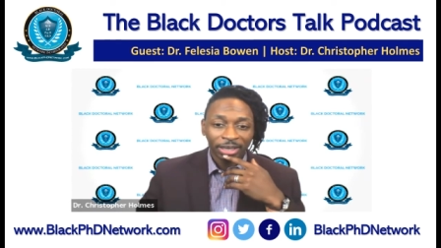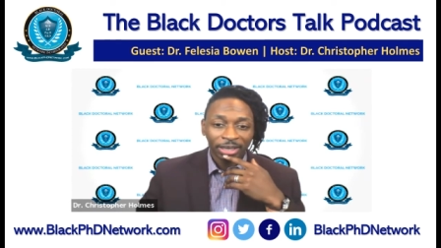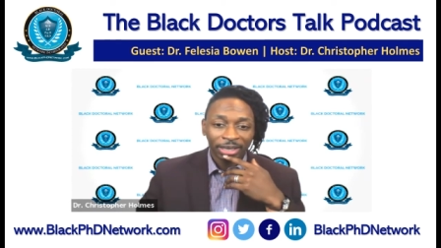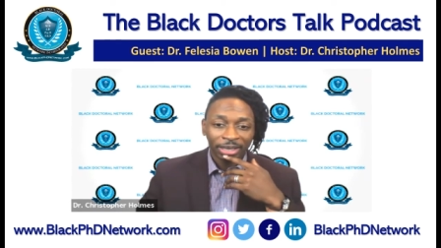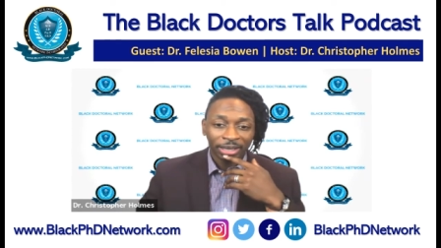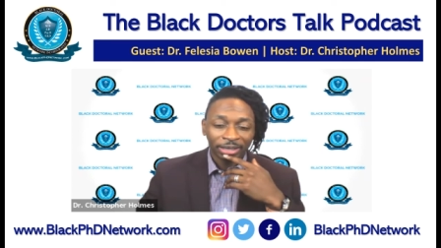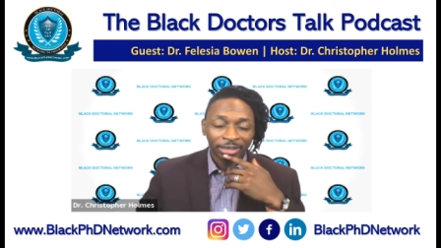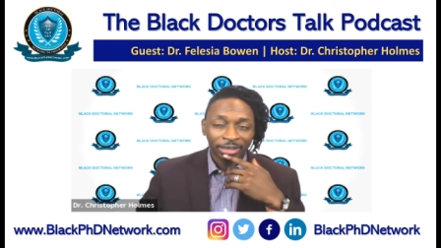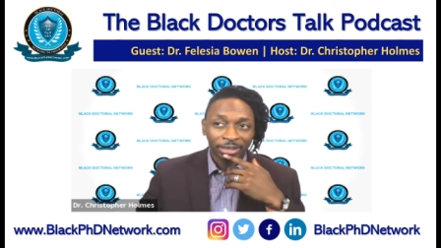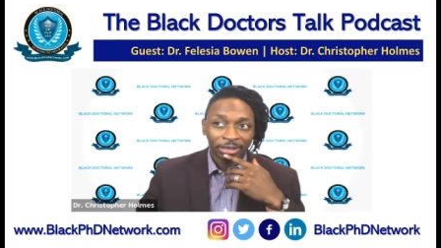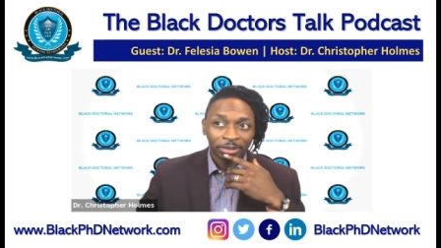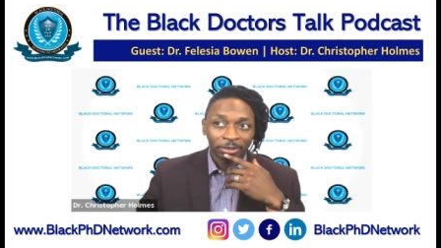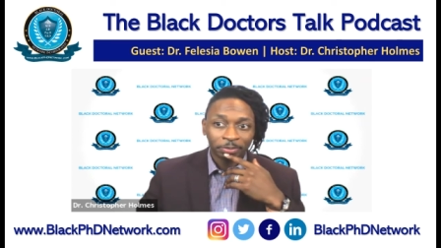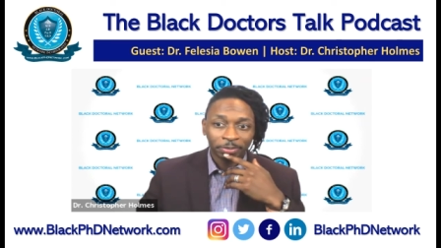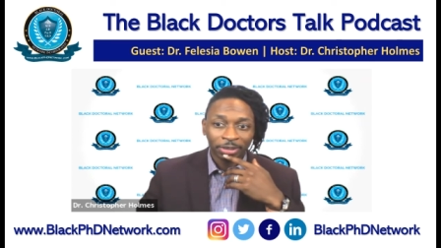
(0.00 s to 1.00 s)
And
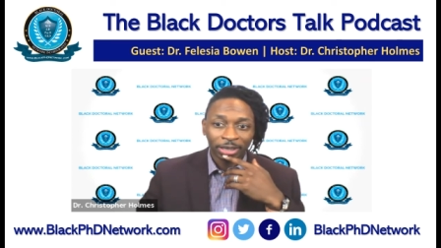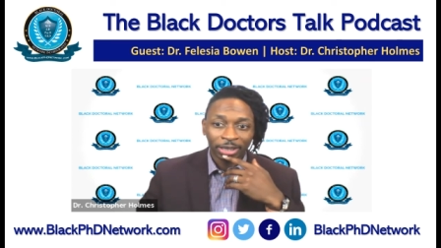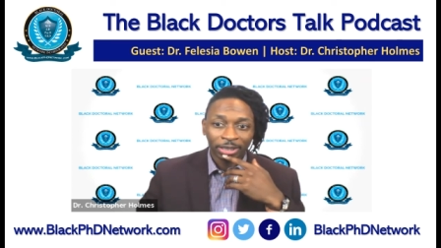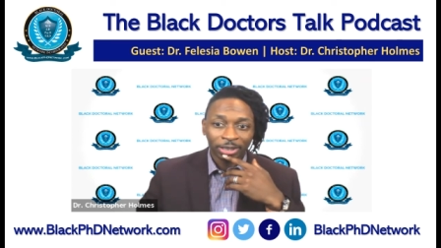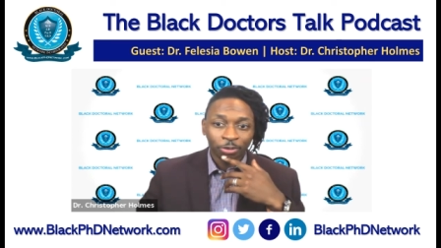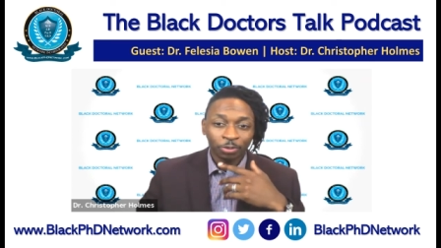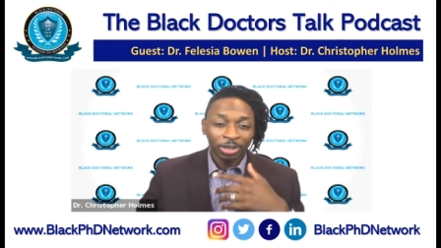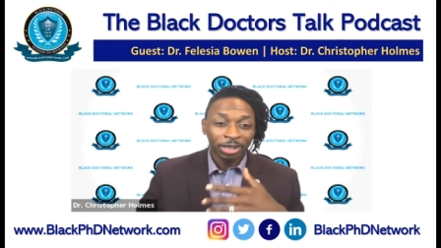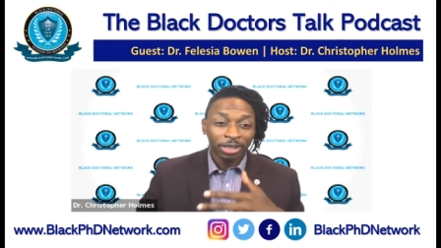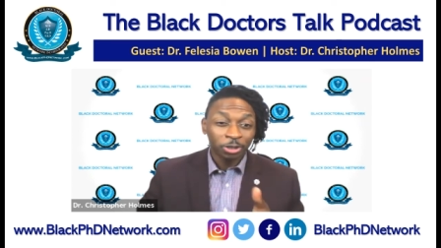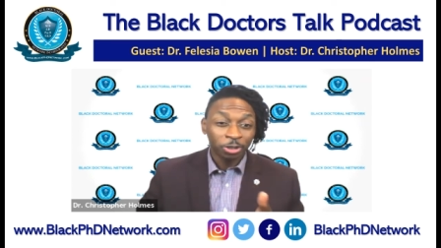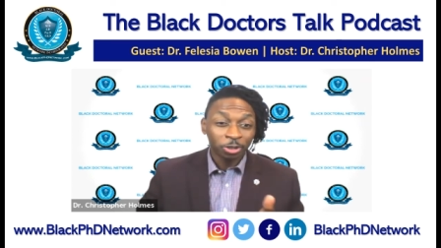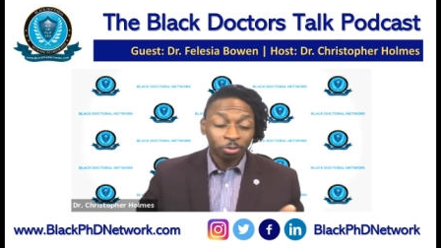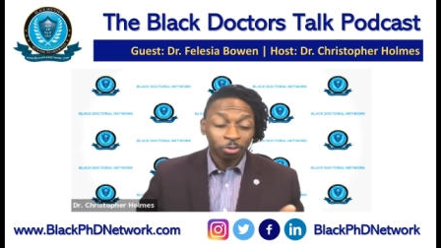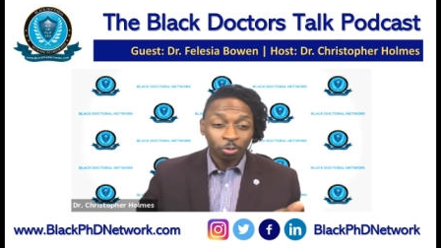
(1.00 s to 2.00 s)
um, until we can get to
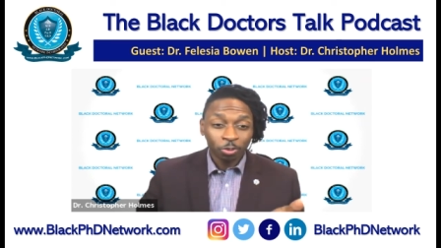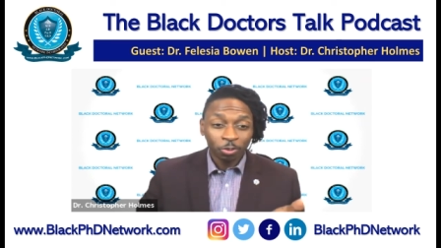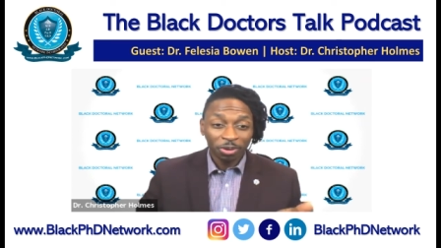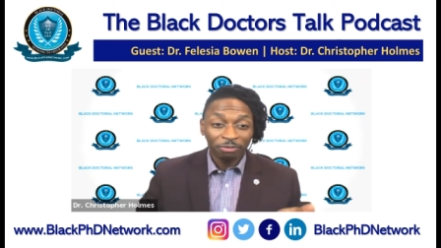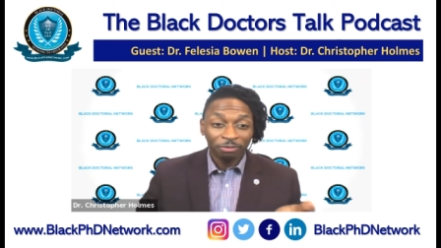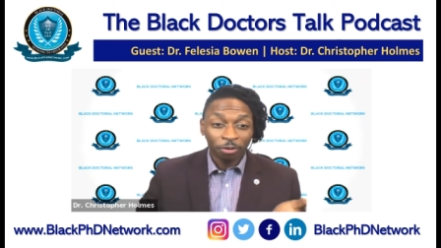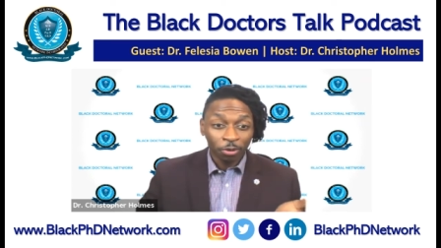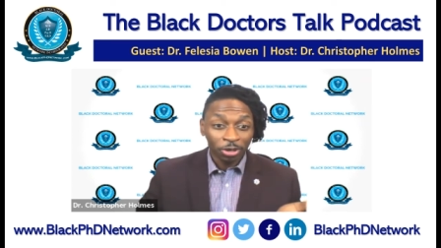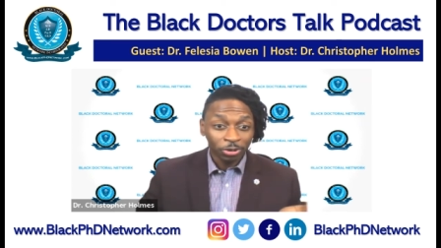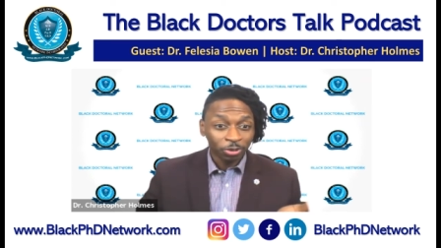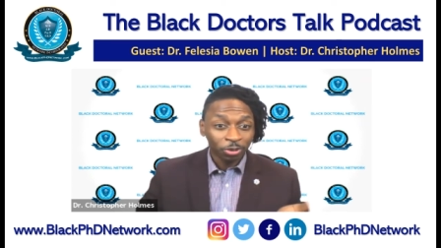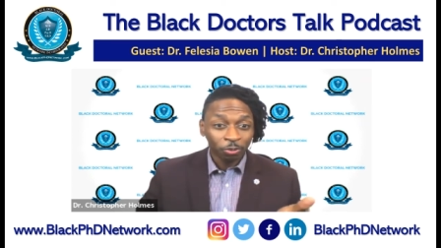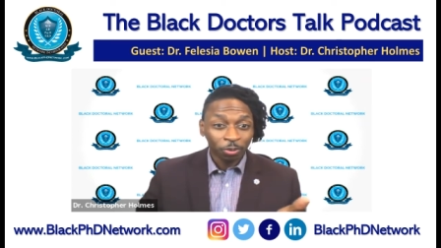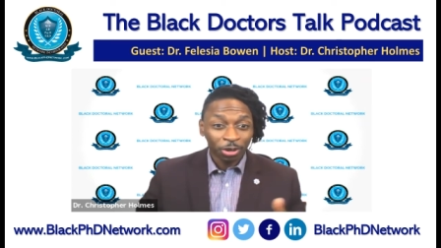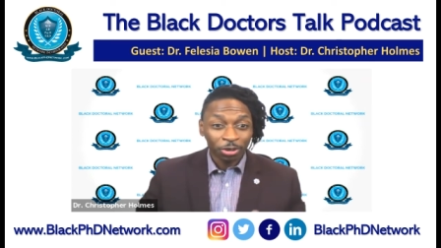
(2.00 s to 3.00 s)
the point where we focus on
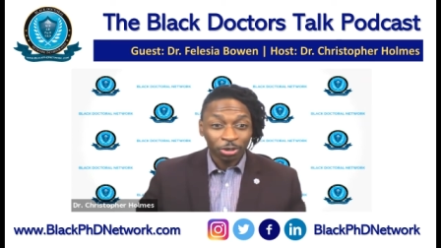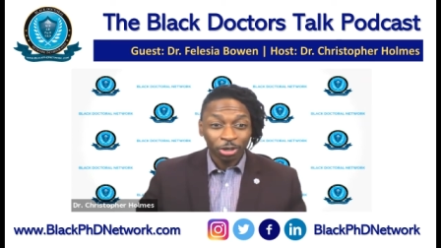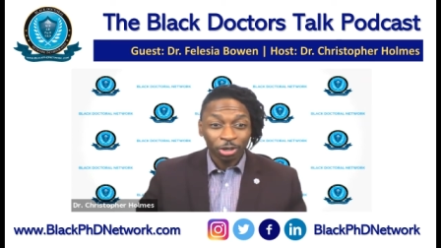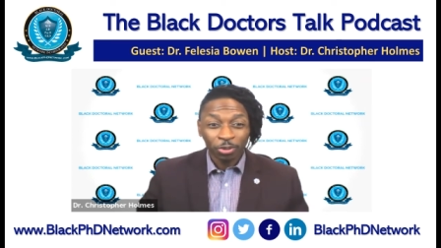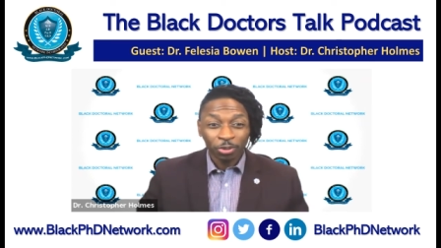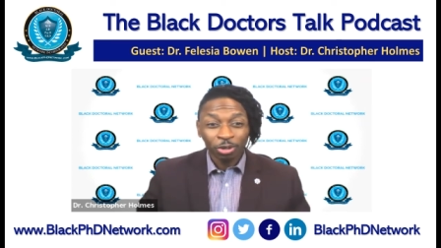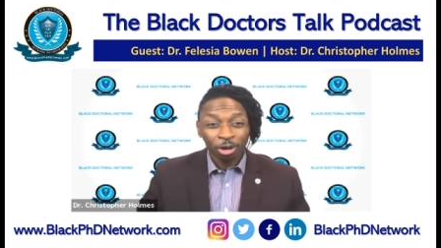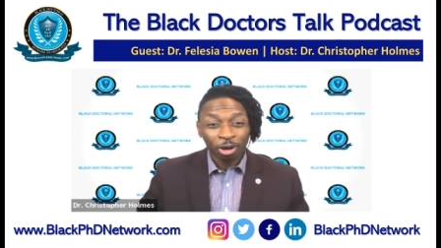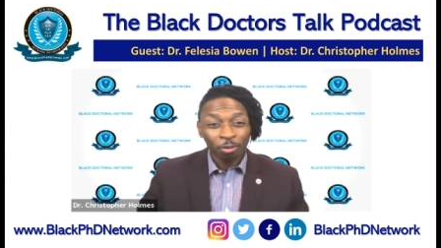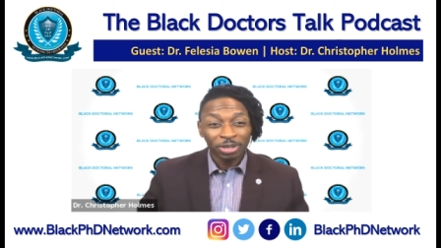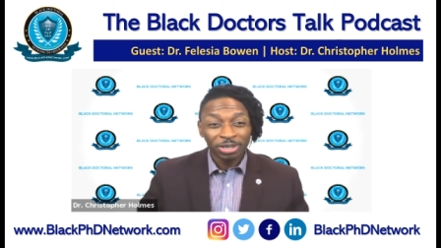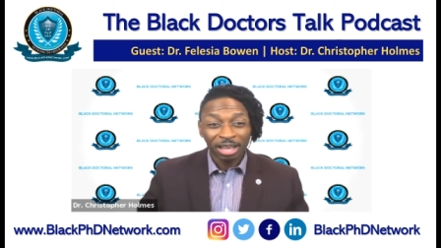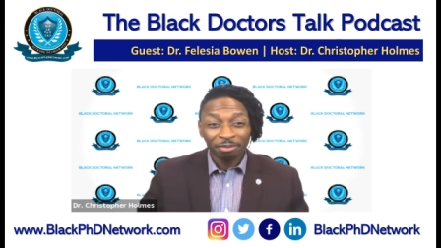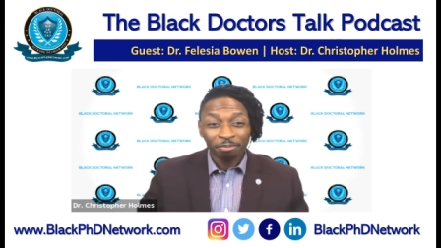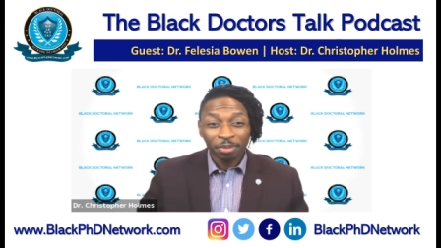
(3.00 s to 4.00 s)
the greater good, we're going to
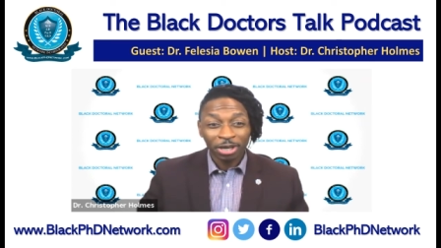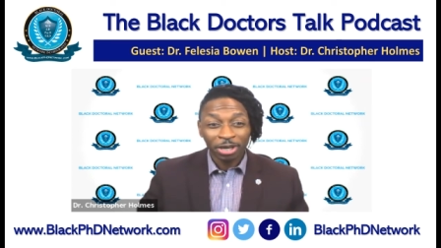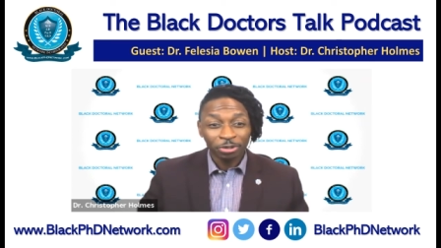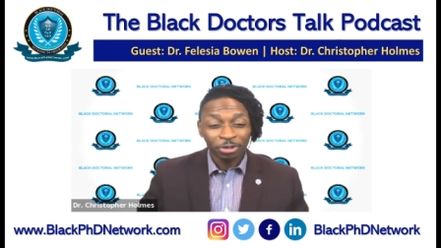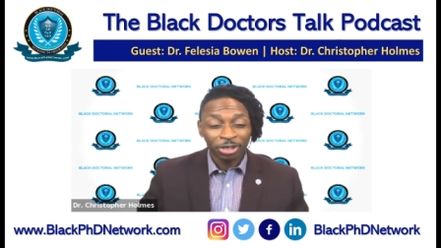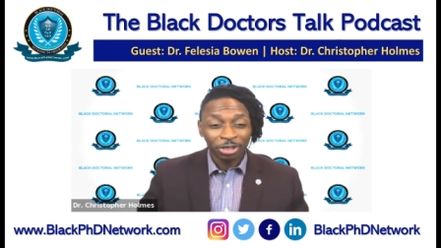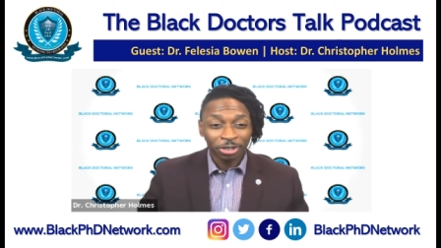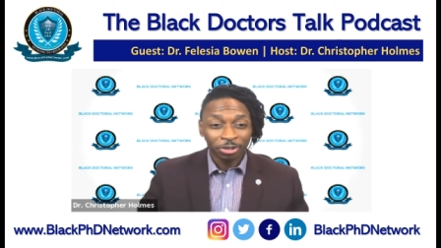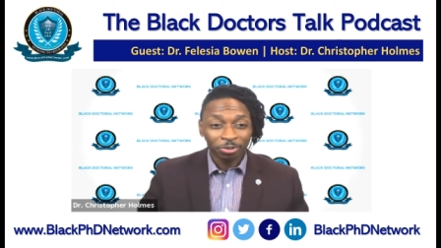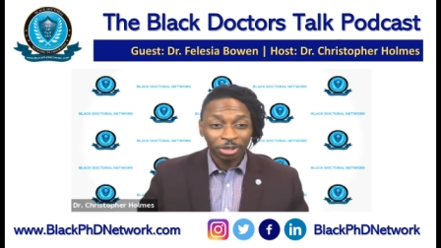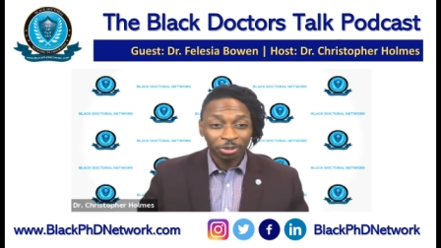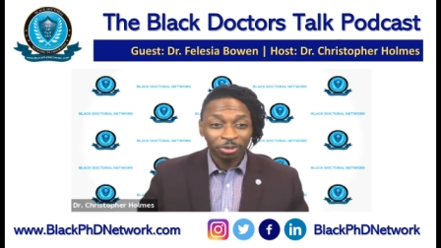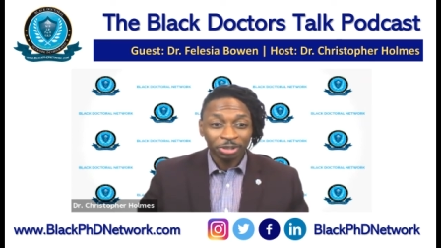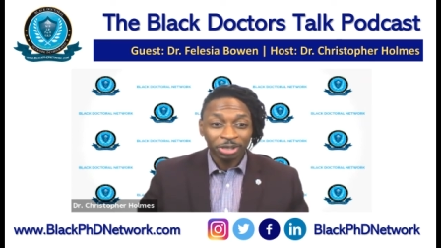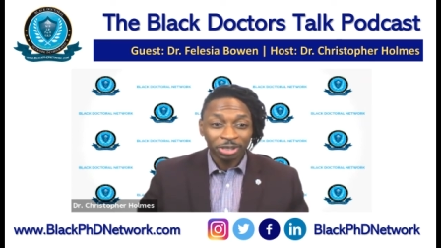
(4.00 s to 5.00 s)
always have major issues
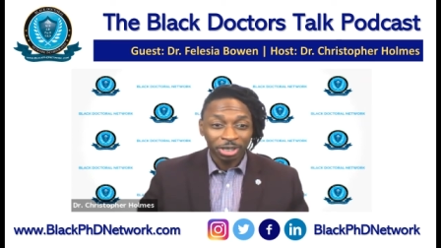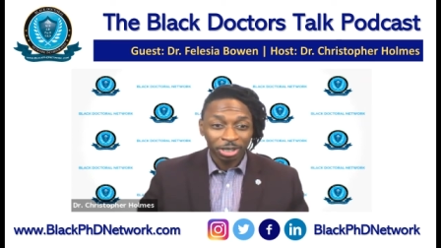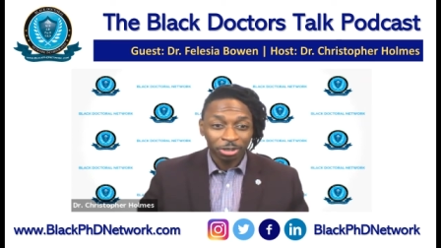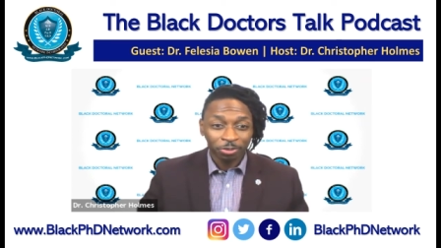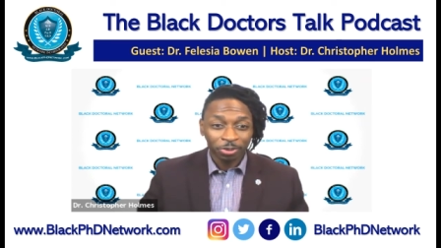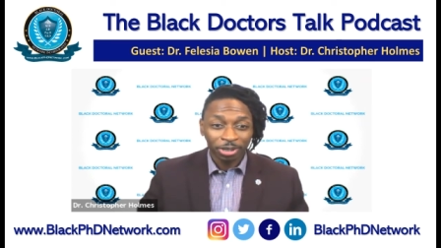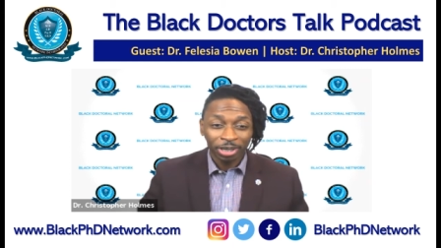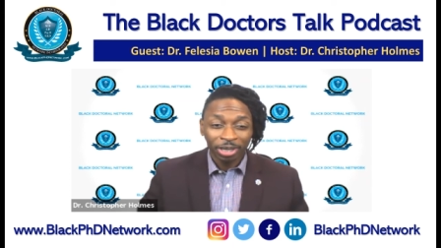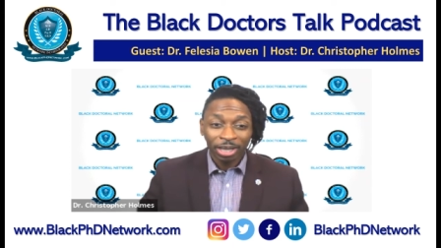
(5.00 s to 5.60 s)
here in this country